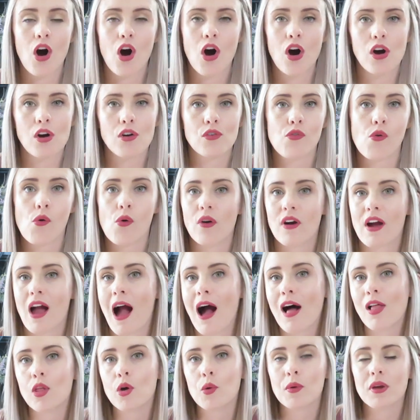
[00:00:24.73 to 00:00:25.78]
are for
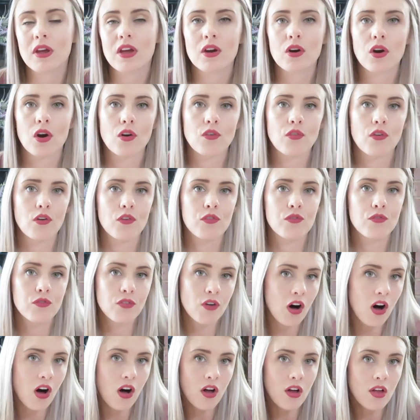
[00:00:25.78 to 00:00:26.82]
Halloween or for
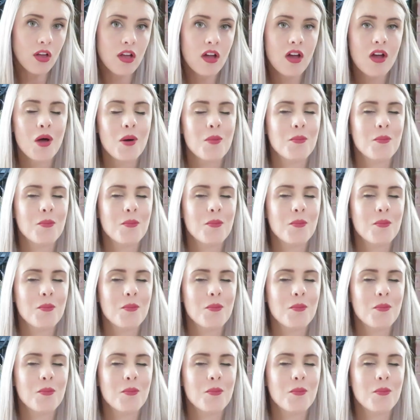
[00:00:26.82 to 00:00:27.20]
fall,